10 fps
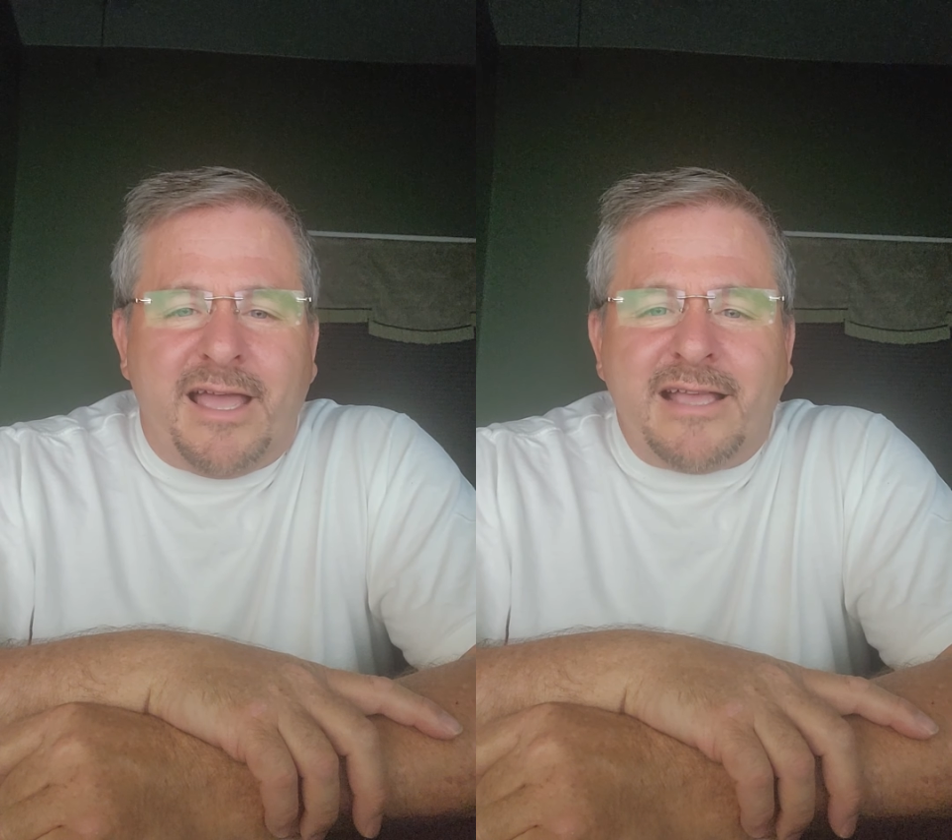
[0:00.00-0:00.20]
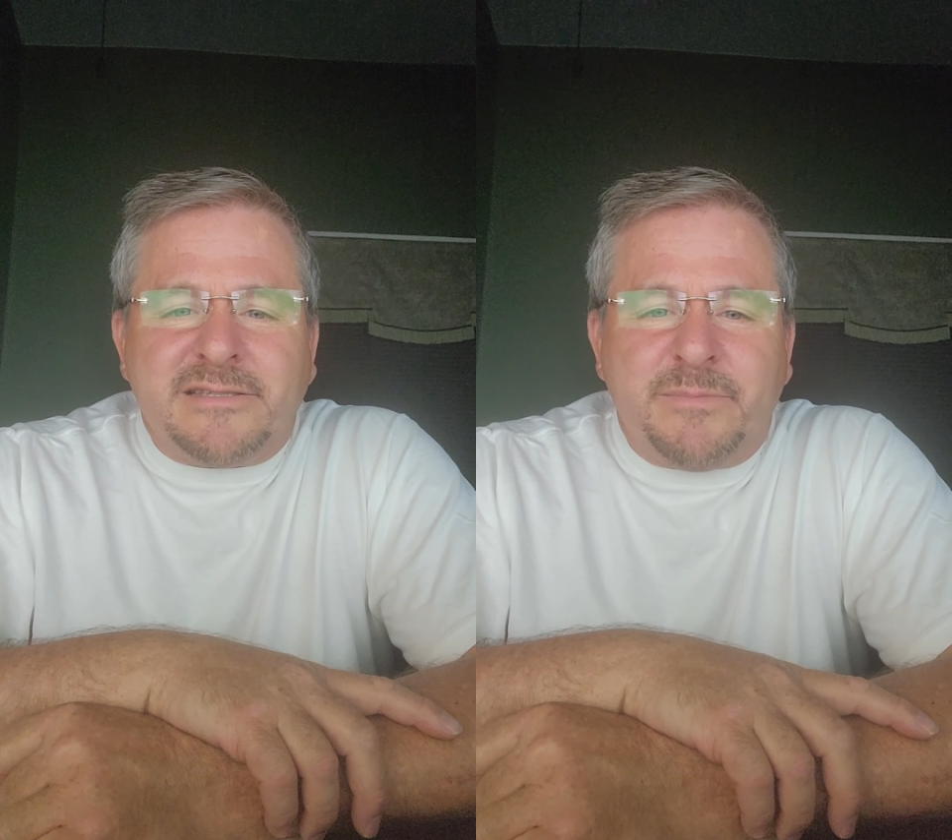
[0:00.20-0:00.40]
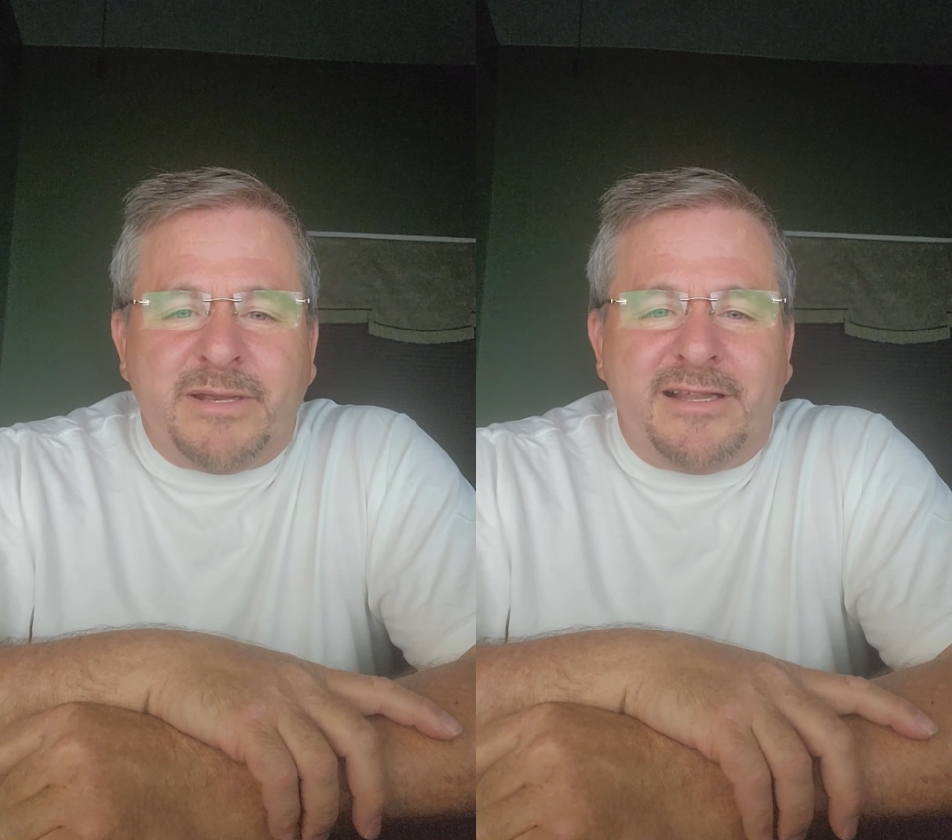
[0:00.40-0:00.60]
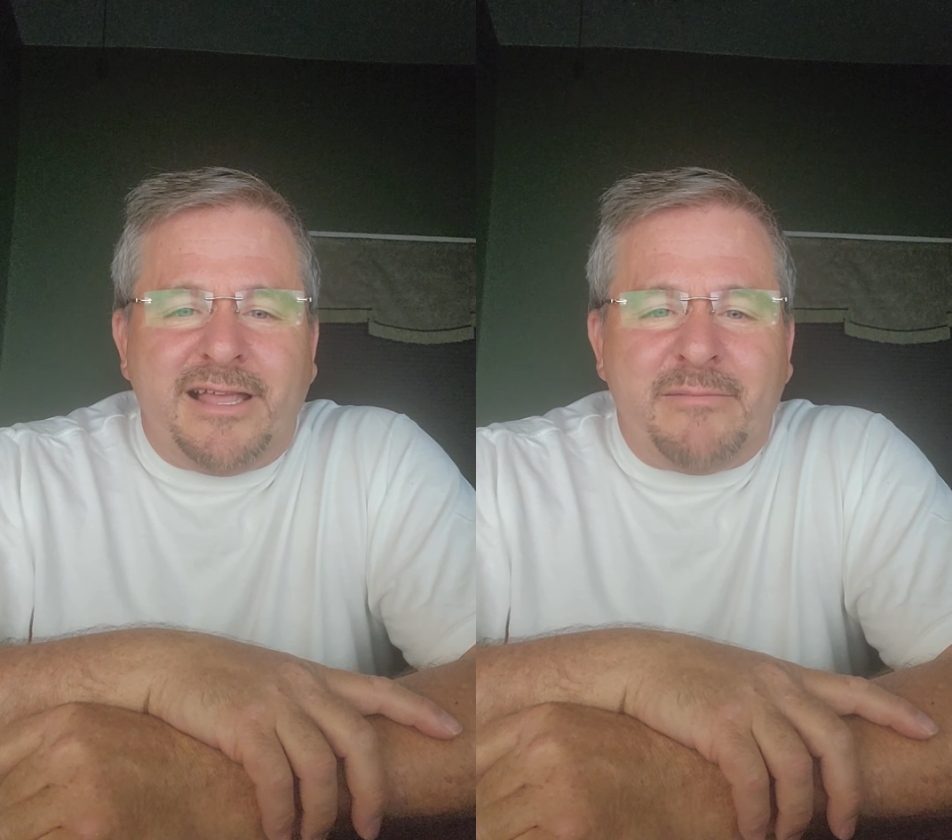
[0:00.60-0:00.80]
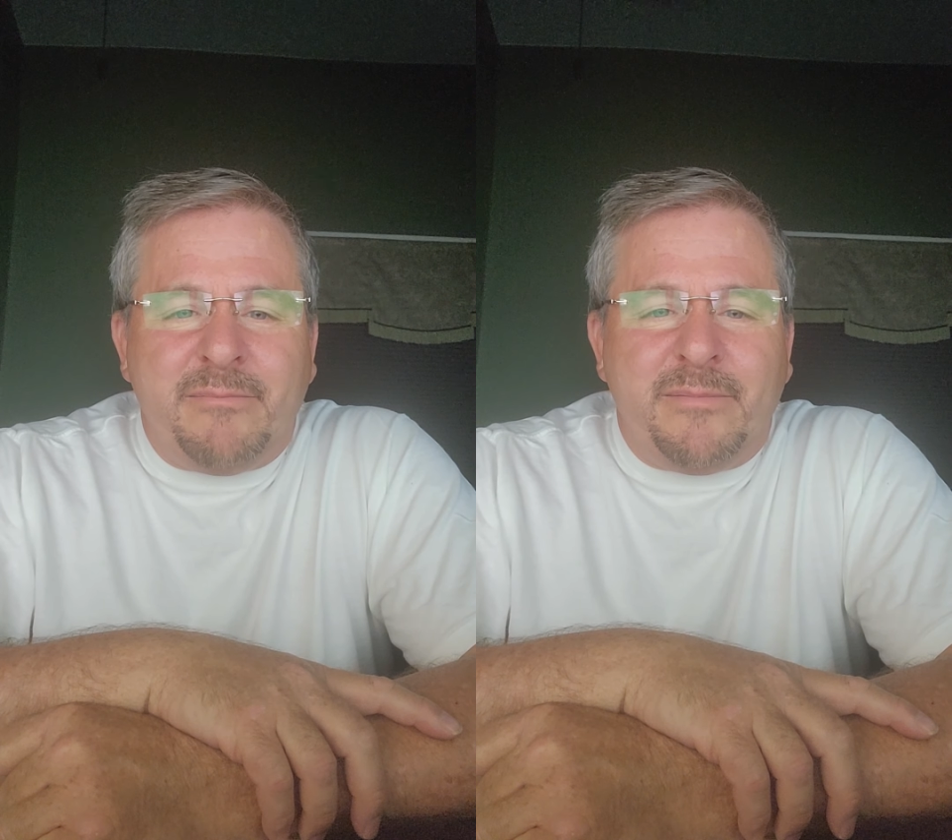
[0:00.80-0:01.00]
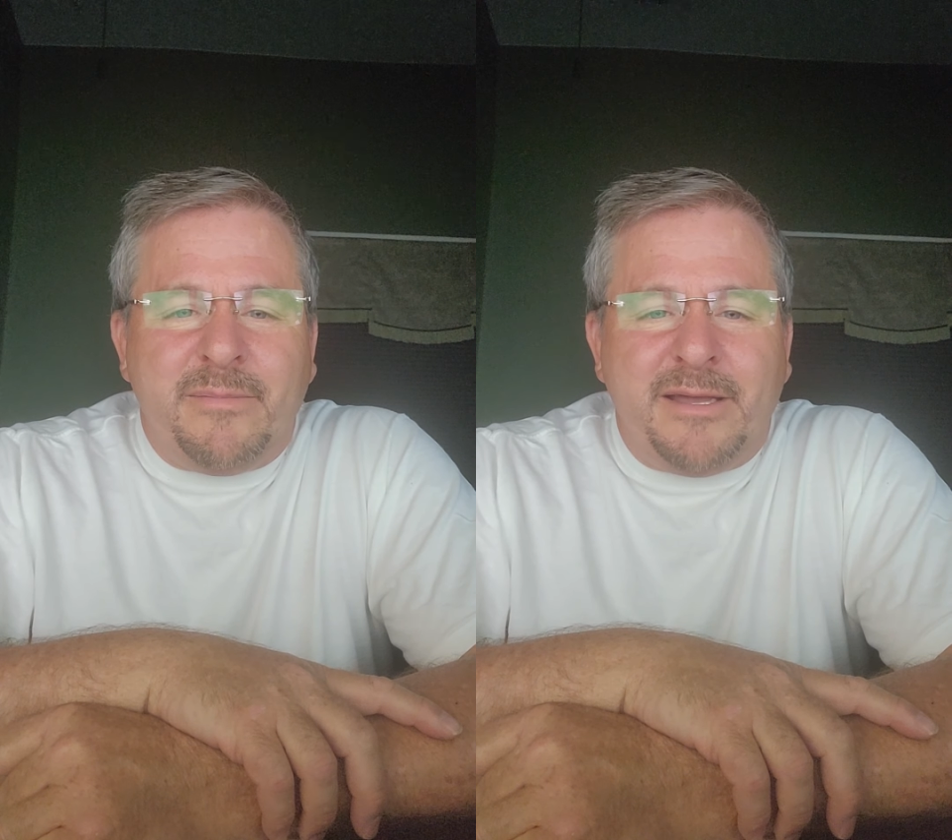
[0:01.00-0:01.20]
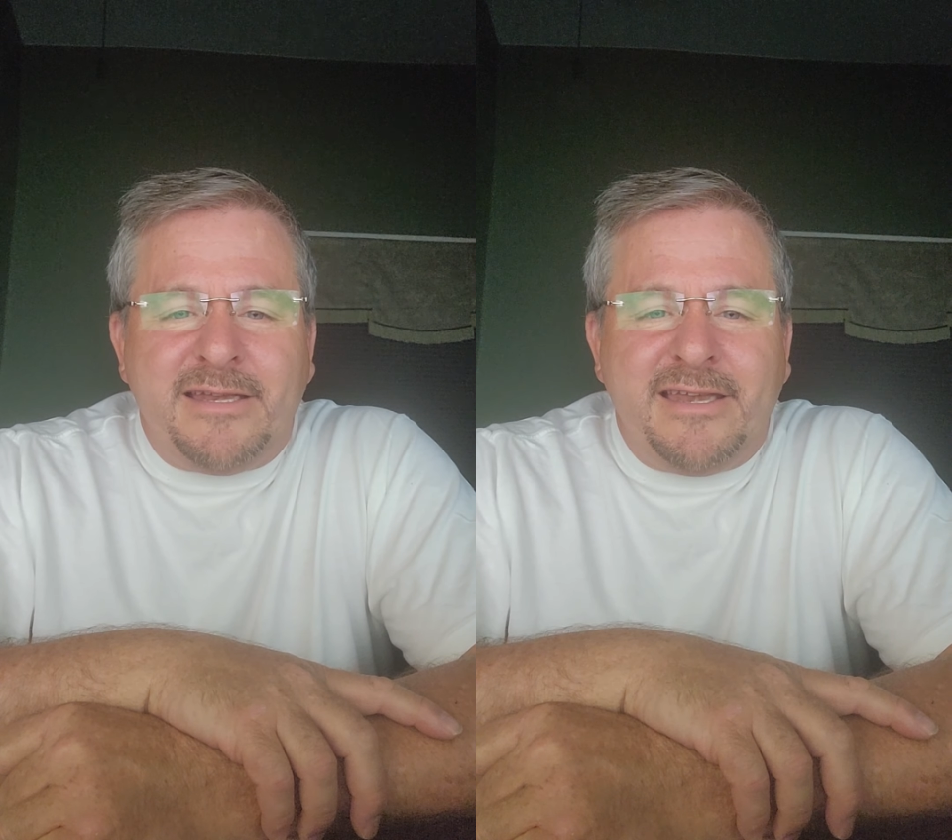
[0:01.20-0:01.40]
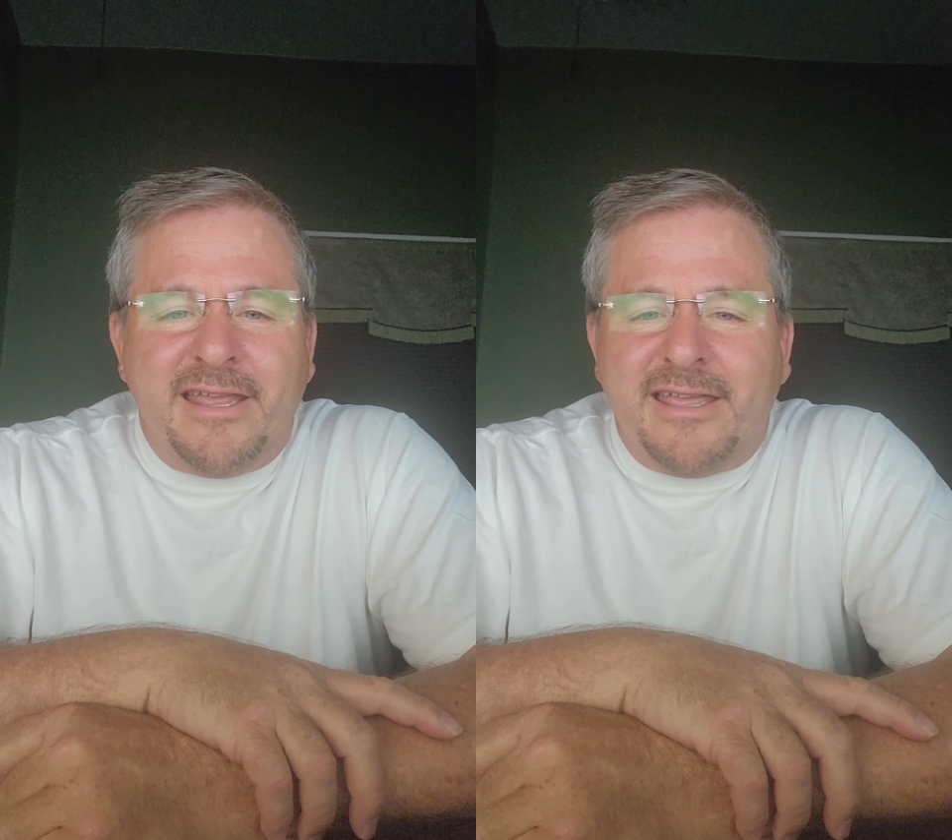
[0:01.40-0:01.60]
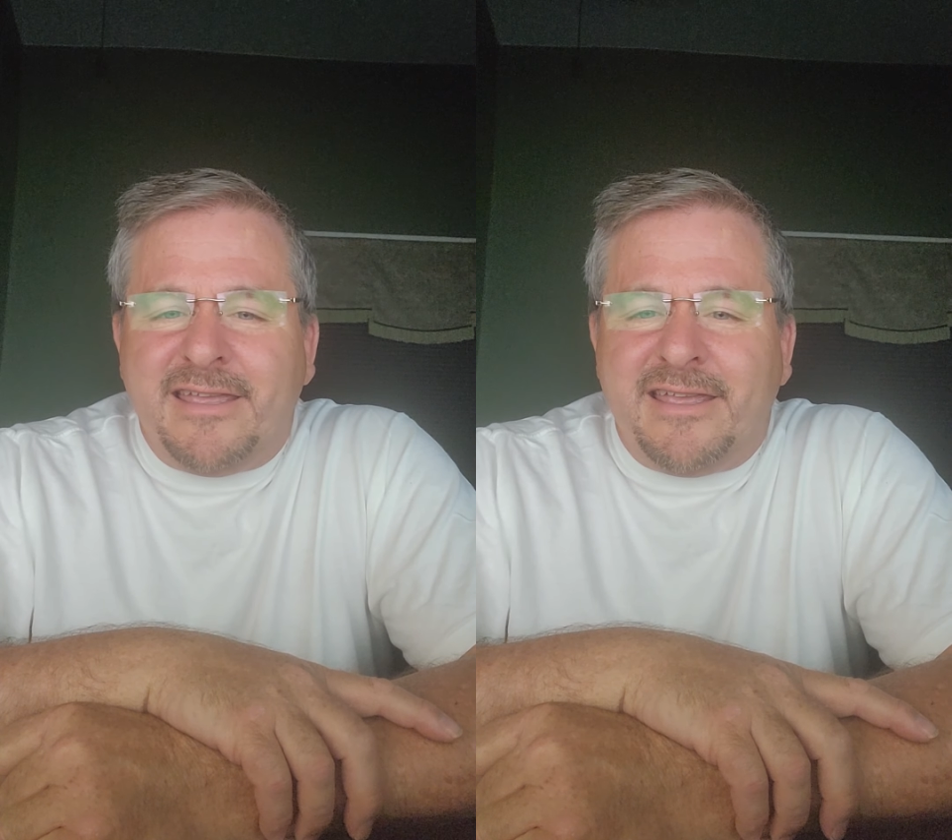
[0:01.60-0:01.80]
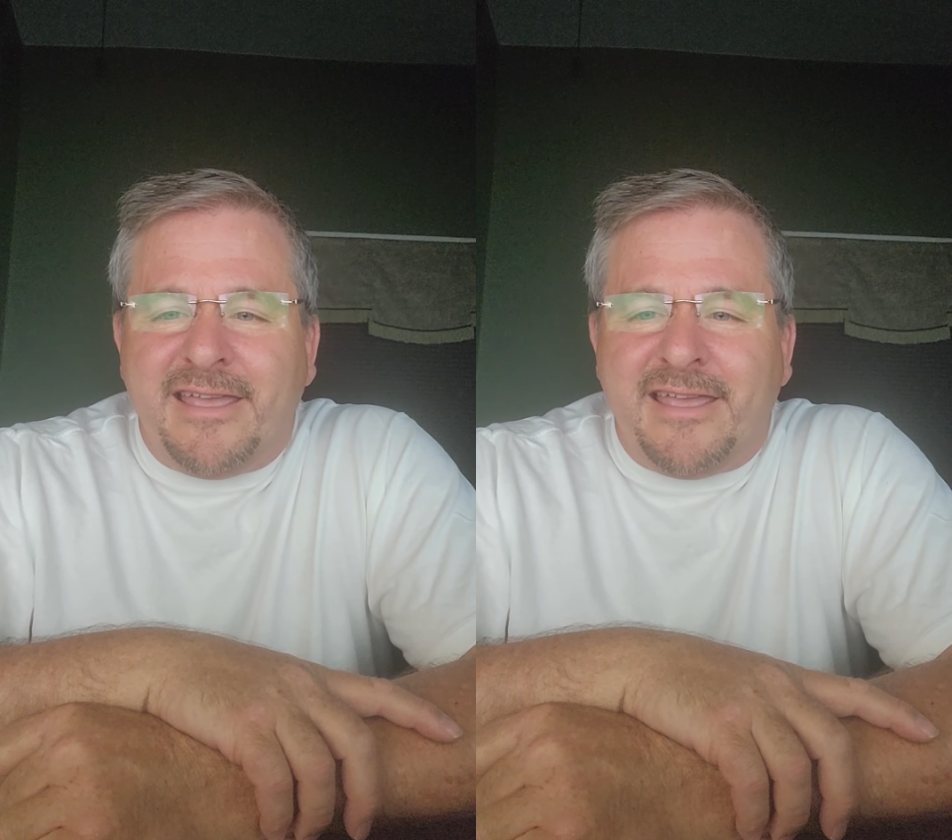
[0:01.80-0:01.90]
hospital on Monday